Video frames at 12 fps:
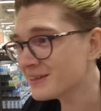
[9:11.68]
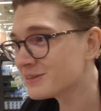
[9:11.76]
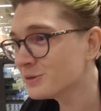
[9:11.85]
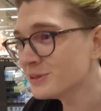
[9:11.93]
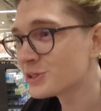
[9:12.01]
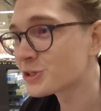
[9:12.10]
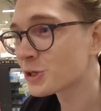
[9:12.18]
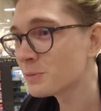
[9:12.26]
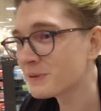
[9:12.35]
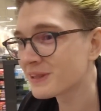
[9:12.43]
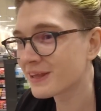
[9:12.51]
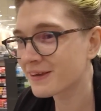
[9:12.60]
doing
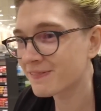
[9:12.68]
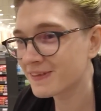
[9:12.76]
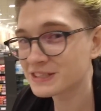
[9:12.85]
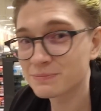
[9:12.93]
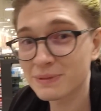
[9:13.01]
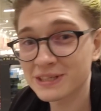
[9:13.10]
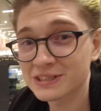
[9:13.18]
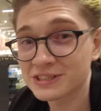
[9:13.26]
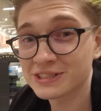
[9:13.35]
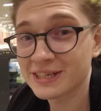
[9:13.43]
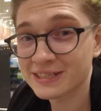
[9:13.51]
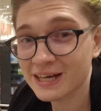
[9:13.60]
shopping like this means
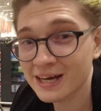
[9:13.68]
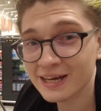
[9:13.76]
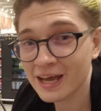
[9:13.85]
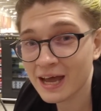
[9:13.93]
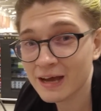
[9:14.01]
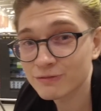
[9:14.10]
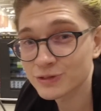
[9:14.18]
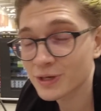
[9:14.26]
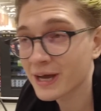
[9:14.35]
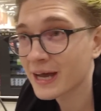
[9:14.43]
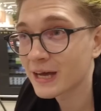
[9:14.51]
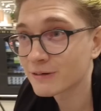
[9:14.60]
that I have to
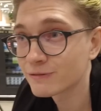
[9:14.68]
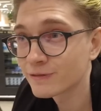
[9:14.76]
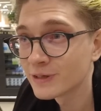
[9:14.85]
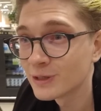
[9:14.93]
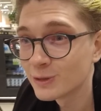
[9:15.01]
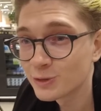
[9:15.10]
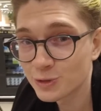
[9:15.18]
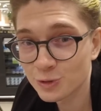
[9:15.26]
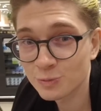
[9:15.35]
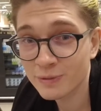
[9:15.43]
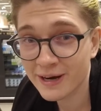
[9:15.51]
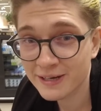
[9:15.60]
have 2
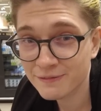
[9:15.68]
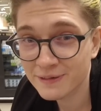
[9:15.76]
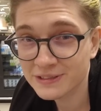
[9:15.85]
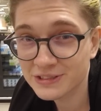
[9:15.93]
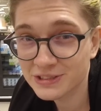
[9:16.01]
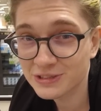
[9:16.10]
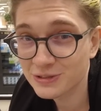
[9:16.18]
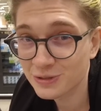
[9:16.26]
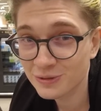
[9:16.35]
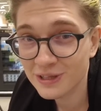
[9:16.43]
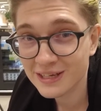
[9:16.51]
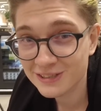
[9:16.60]
breakfasts,
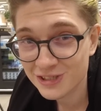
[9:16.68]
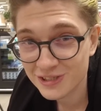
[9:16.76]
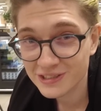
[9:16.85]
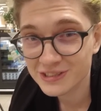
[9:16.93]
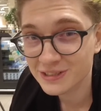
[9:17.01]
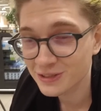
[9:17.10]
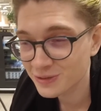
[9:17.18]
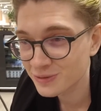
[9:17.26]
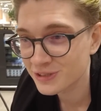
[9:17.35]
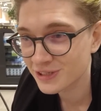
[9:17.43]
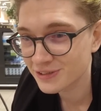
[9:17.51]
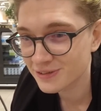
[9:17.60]
2 lunches and 2
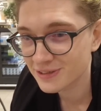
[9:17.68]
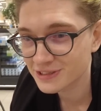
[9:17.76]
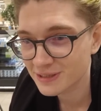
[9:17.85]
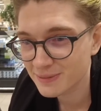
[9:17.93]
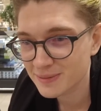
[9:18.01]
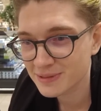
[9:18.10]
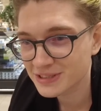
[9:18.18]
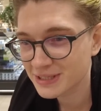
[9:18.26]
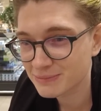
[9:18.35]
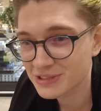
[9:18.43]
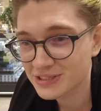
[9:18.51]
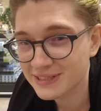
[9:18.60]
dinners and maybe
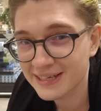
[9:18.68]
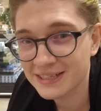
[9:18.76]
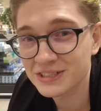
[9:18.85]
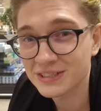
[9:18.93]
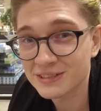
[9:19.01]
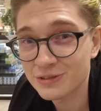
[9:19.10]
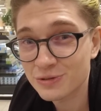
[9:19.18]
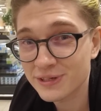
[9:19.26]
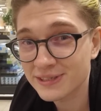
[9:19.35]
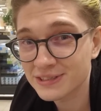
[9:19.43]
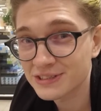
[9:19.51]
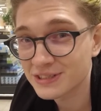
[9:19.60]
some snacks and
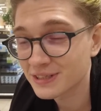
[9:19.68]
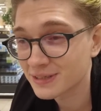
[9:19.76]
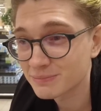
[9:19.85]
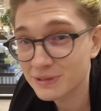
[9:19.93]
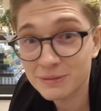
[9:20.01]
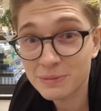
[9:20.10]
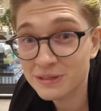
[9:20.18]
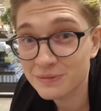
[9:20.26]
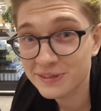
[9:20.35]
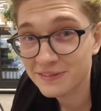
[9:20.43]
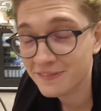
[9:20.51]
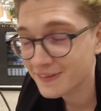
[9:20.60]
drinks in
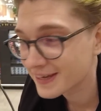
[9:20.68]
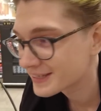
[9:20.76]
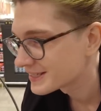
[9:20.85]
between that.